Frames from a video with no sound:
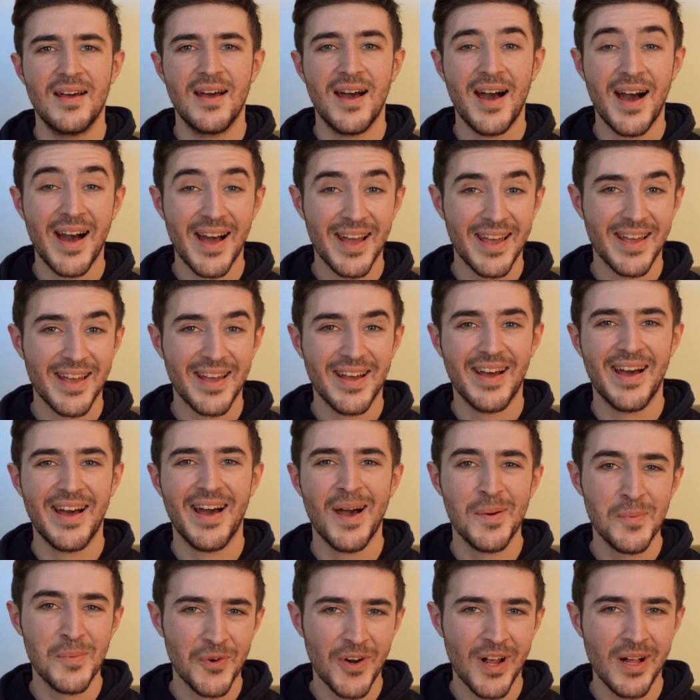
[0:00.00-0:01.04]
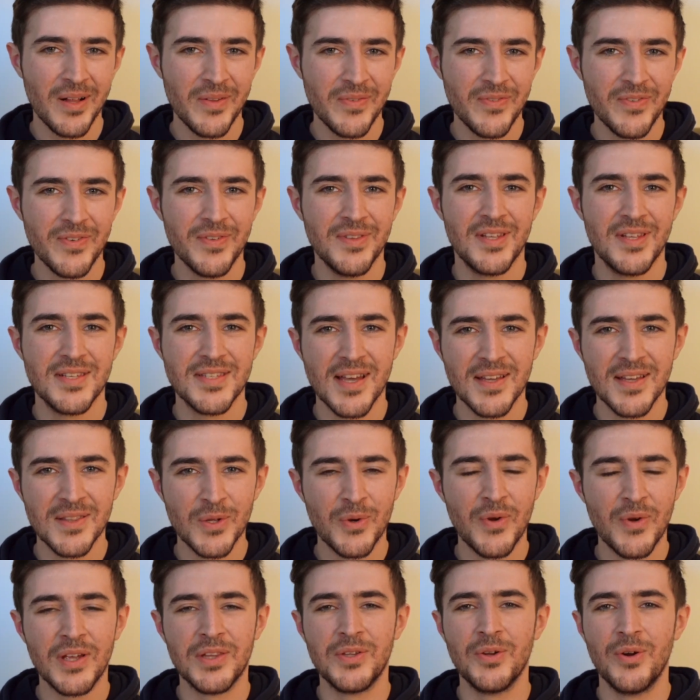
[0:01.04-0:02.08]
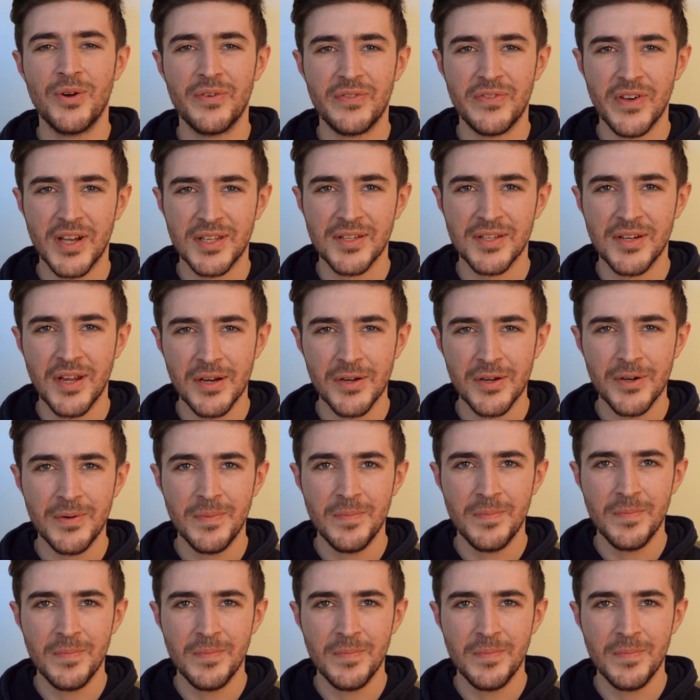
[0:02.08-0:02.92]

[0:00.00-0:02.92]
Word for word: Hi, I'm Ralph, design director of Vectornator.